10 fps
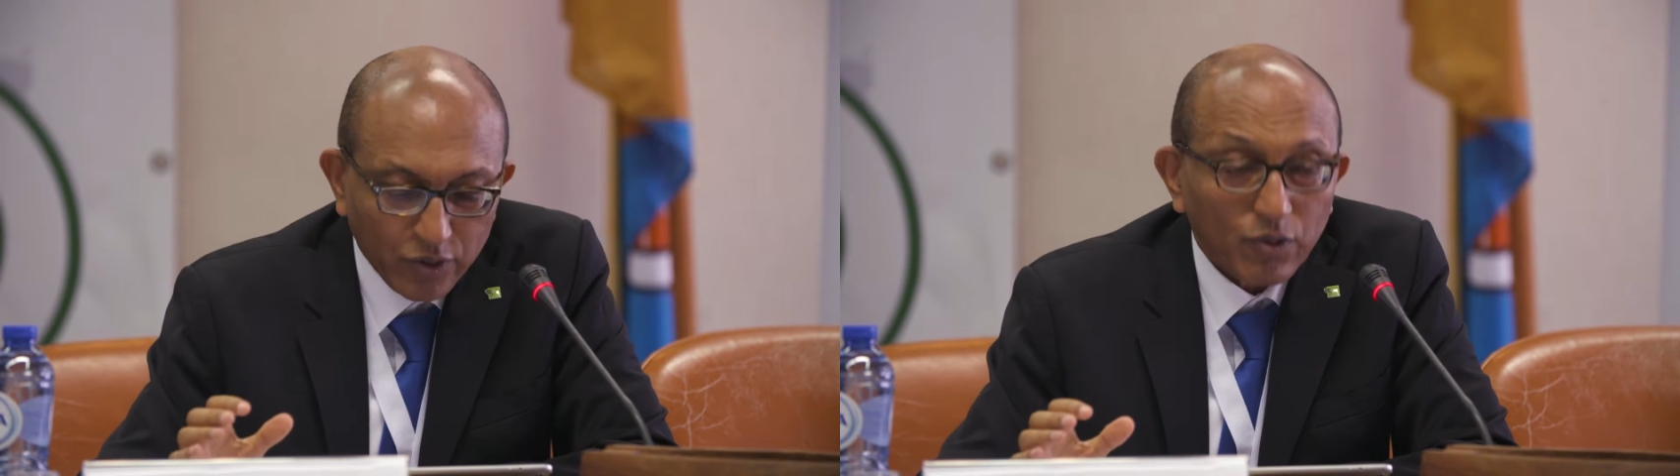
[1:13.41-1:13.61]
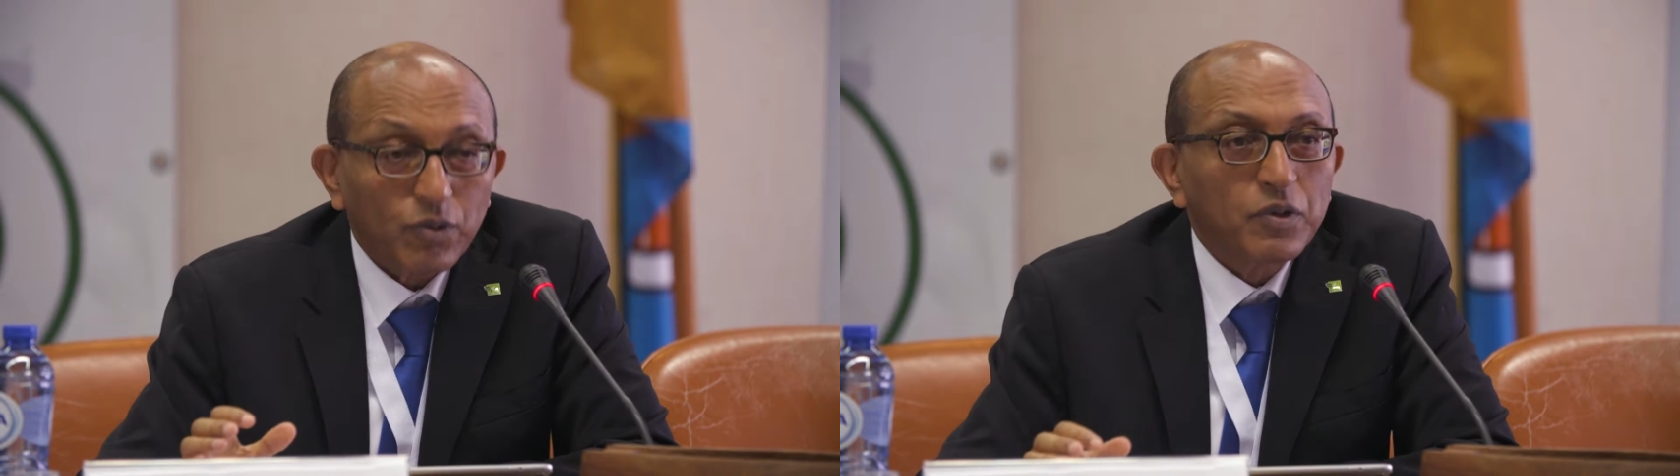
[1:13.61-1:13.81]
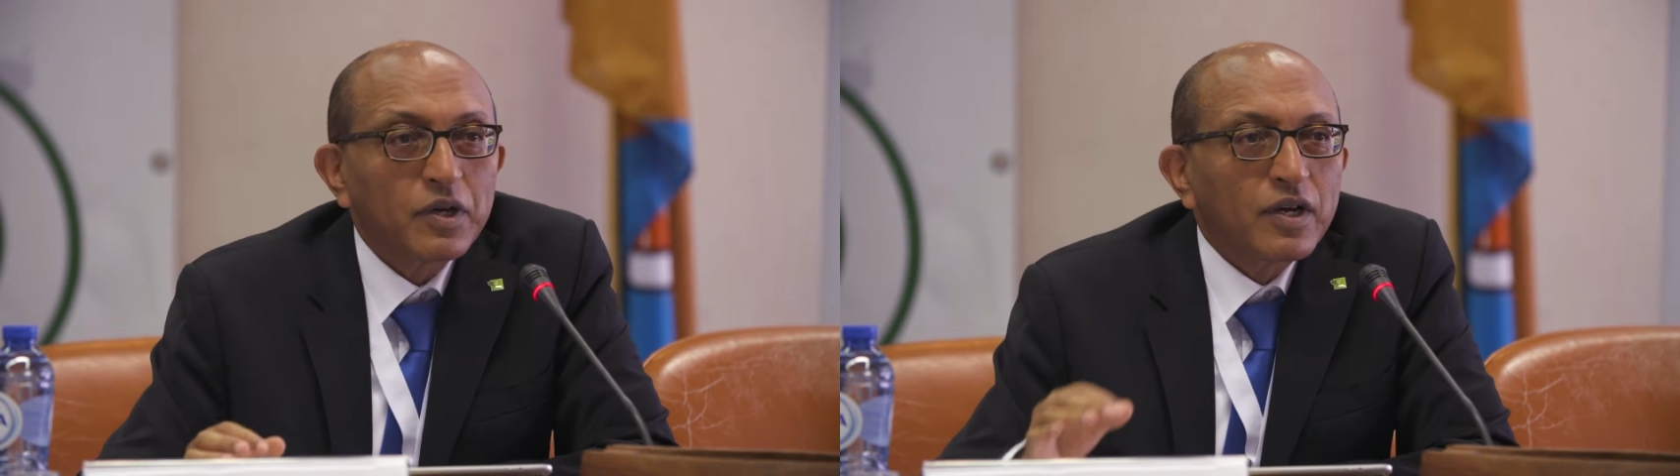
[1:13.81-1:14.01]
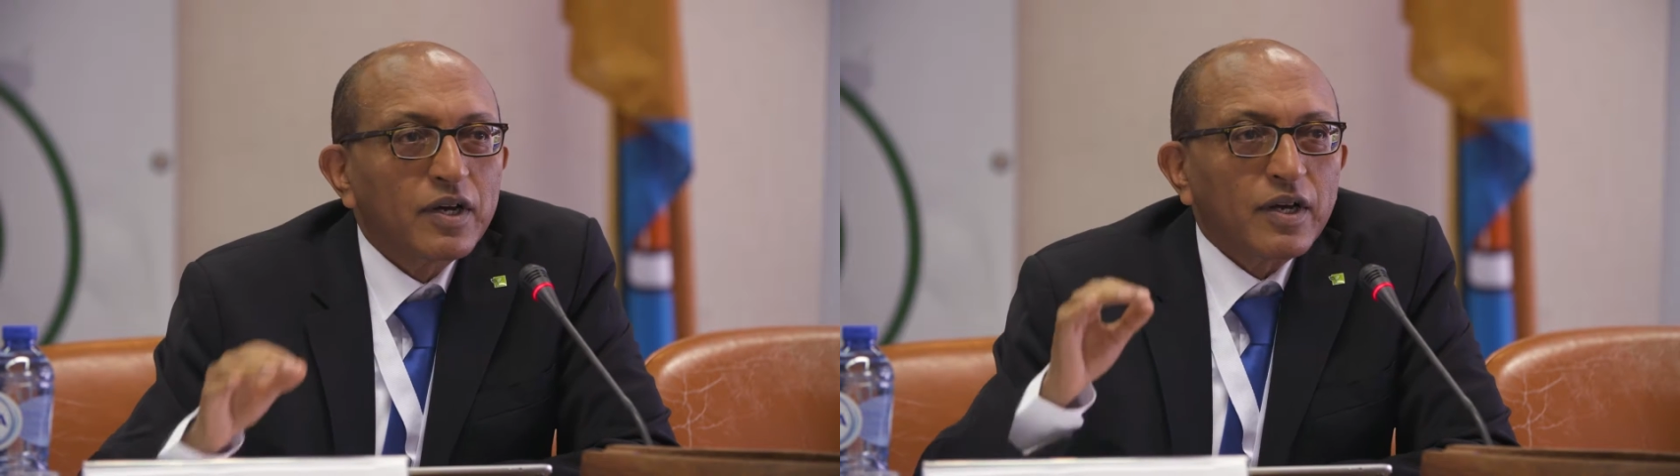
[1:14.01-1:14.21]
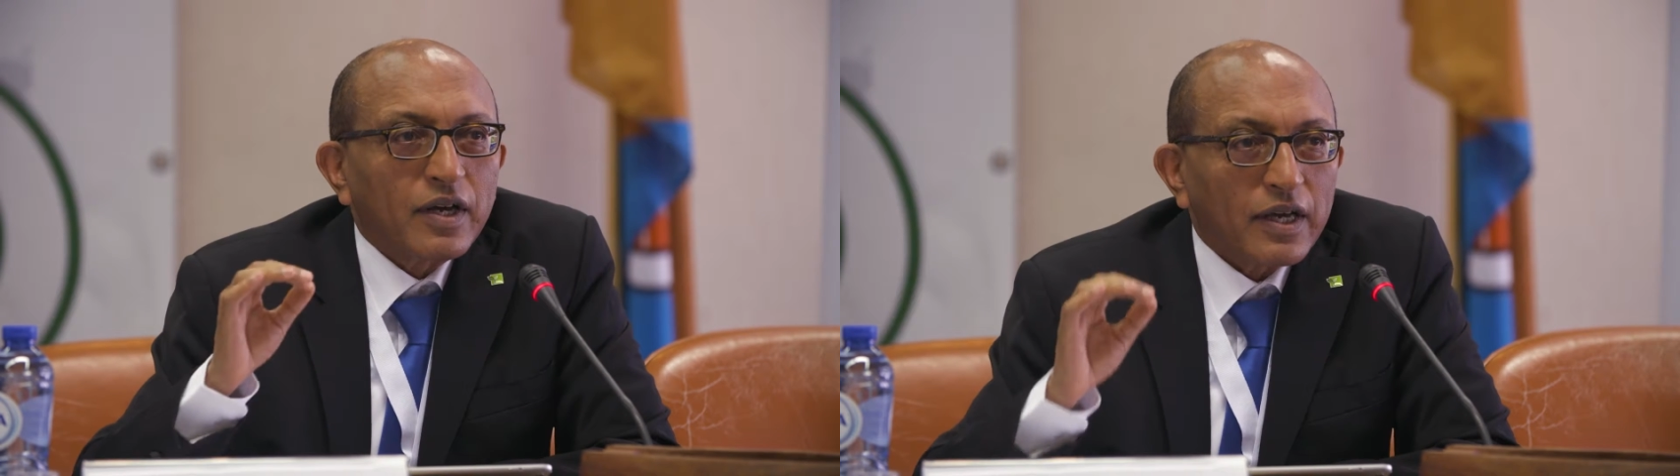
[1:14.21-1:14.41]
So
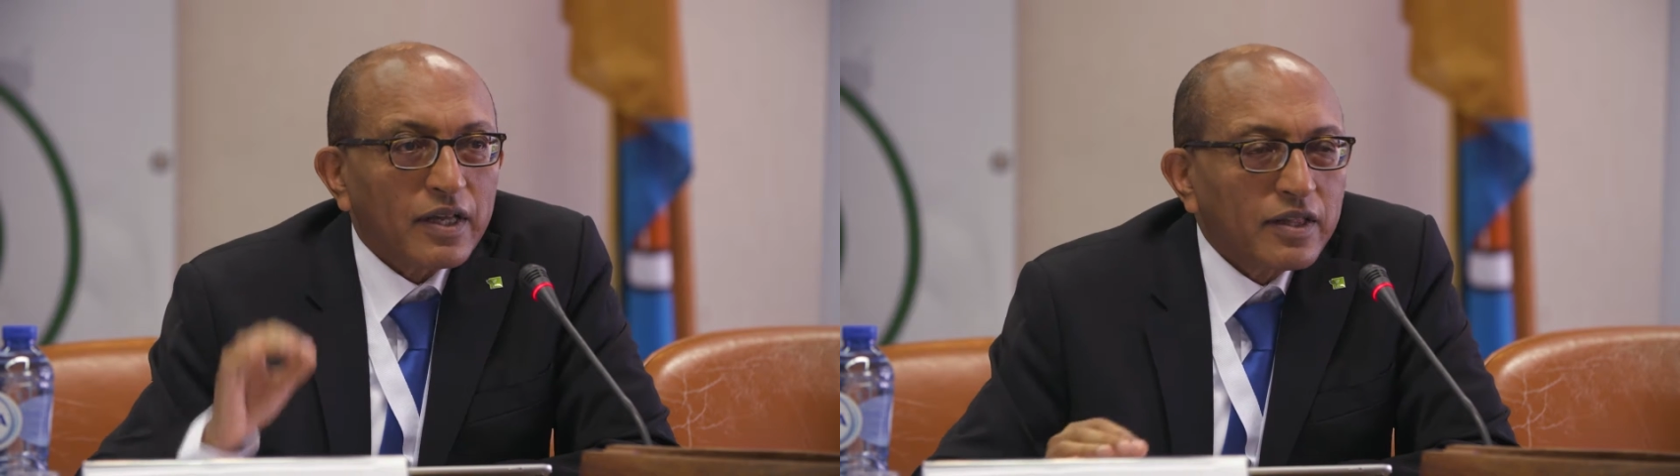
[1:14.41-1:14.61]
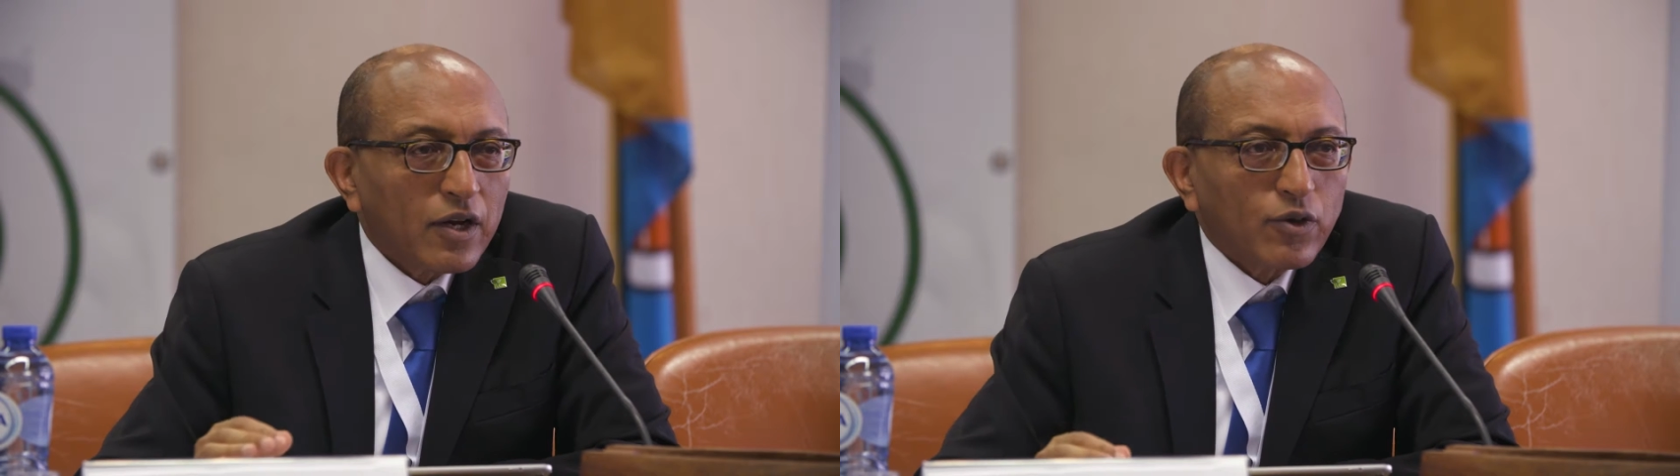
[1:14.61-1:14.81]
in the